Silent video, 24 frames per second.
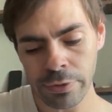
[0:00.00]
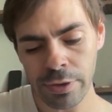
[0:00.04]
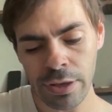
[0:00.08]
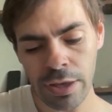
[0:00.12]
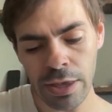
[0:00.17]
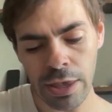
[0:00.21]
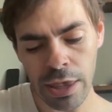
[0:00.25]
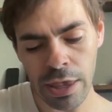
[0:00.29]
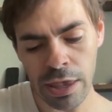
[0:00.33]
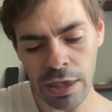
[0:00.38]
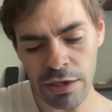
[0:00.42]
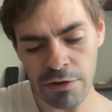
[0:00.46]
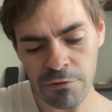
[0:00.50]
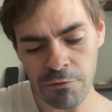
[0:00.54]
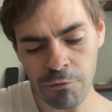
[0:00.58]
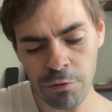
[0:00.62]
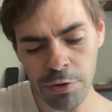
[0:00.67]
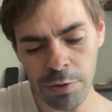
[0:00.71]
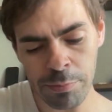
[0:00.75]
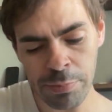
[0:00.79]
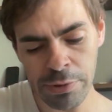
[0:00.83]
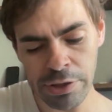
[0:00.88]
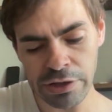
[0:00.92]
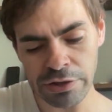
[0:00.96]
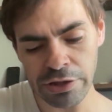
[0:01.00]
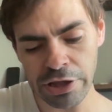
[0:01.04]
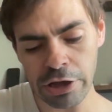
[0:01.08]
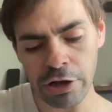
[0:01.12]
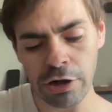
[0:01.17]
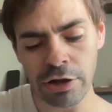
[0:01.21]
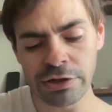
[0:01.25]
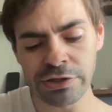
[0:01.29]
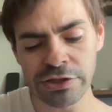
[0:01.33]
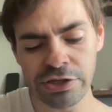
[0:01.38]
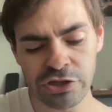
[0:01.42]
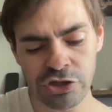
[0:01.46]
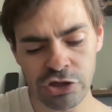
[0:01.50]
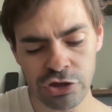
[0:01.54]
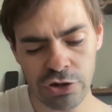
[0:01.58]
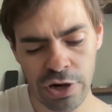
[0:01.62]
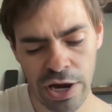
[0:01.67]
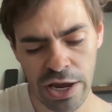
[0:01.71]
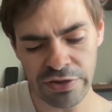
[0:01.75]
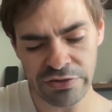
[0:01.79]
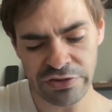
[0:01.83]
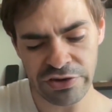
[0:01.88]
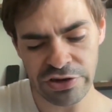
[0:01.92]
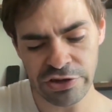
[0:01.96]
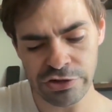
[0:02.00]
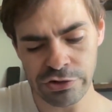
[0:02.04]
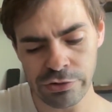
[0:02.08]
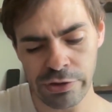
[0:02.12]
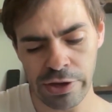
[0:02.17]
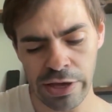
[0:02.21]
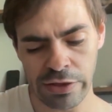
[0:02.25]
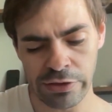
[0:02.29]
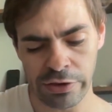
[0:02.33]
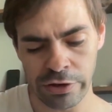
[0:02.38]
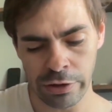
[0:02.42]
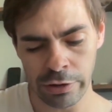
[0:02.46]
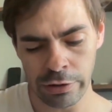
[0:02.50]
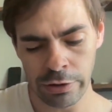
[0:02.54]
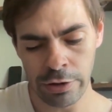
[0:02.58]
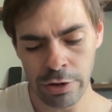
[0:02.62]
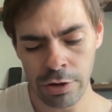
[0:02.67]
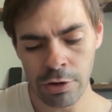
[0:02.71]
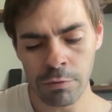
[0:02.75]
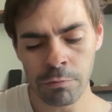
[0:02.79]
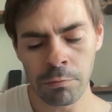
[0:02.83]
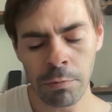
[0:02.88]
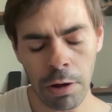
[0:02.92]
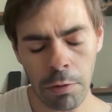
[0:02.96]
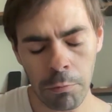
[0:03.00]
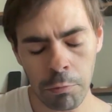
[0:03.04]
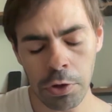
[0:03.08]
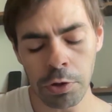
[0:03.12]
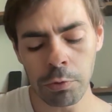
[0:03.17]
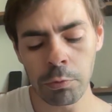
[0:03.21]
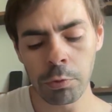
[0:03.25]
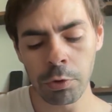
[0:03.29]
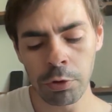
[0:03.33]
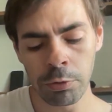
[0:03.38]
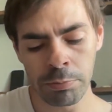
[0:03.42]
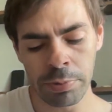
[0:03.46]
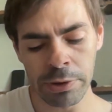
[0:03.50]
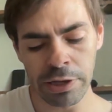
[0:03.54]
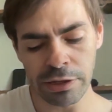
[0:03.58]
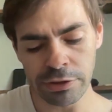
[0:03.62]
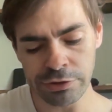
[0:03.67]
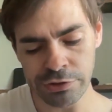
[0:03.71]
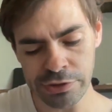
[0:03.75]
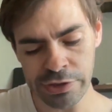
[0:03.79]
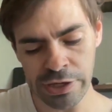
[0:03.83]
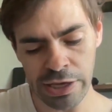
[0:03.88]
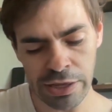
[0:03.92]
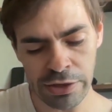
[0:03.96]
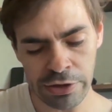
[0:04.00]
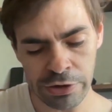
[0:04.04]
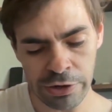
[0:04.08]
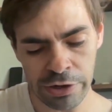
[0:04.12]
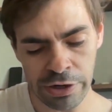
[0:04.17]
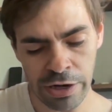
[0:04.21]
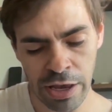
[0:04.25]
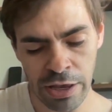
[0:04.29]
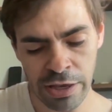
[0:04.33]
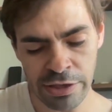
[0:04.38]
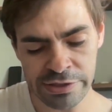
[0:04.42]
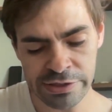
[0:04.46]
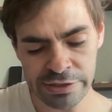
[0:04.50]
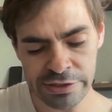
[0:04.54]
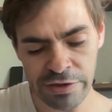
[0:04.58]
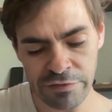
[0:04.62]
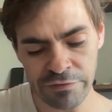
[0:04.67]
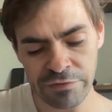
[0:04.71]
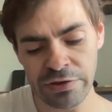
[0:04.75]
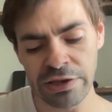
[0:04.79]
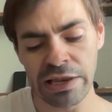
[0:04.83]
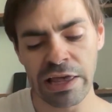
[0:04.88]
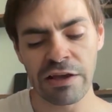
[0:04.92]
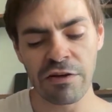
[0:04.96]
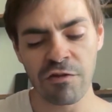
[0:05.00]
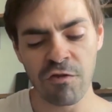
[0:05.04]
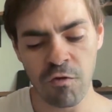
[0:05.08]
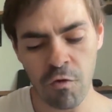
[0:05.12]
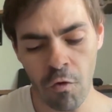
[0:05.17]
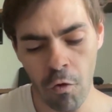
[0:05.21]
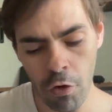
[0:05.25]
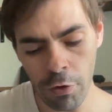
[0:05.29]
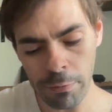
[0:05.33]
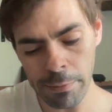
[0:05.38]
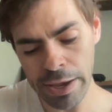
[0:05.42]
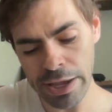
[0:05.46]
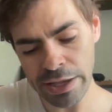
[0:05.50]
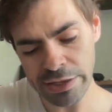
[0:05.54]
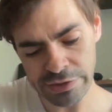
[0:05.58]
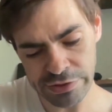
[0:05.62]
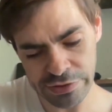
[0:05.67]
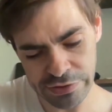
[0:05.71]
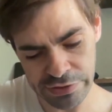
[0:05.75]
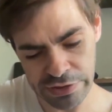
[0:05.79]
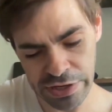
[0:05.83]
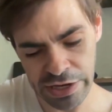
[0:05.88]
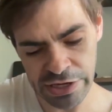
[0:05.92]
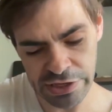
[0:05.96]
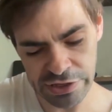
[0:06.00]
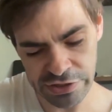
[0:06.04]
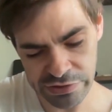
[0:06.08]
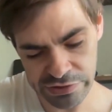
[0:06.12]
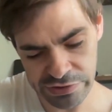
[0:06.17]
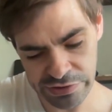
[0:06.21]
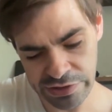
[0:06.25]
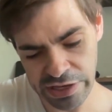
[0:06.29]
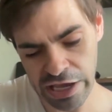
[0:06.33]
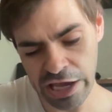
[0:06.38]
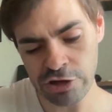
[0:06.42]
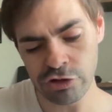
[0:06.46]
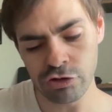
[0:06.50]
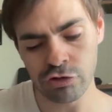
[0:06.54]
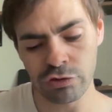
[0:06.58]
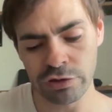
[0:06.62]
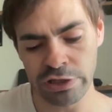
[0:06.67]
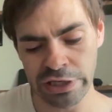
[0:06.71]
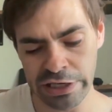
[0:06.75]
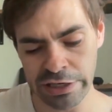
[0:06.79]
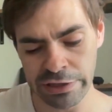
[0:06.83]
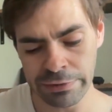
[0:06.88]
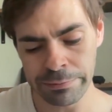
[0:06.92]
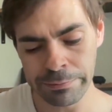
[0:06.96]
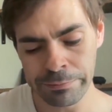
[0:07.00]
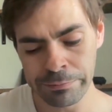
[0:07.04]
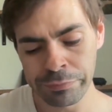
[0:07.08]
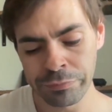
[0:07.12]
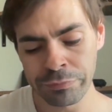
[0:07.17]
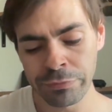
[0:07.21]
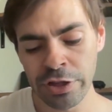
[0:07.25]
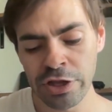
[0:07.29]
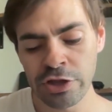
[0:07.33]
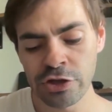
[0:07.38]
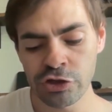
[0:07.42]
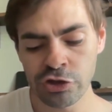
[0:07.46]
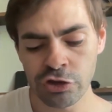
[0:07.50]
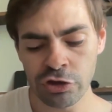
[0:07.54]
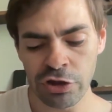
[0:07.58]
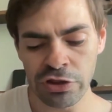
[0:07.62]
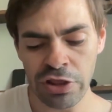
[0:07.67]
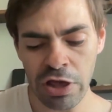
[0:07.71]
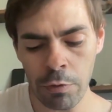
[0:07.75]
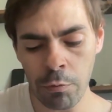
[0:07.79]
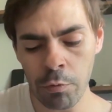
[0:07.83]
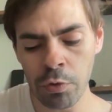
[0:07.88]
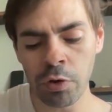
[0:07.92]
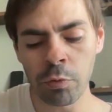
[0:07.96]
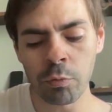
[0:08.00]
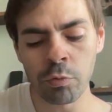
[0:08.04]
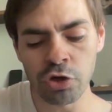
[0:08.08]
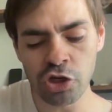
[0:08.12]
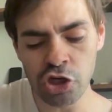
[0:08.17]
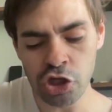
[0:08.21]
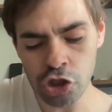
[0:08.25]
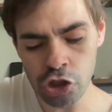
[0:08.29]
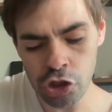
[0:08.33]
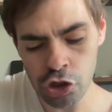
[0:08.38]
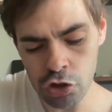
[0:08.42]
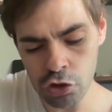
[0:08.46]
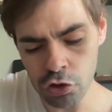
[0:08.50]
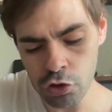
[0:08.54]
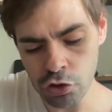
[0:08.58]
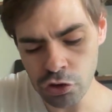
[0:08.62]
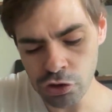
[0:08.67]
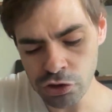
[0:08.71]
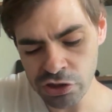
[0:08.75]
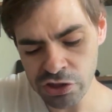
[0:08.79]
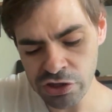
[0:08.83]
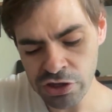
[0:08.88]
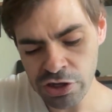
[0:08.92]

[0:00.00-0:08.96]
if we build a content strategy together, what we would build together is something like formats and scheduling, so that when we shoot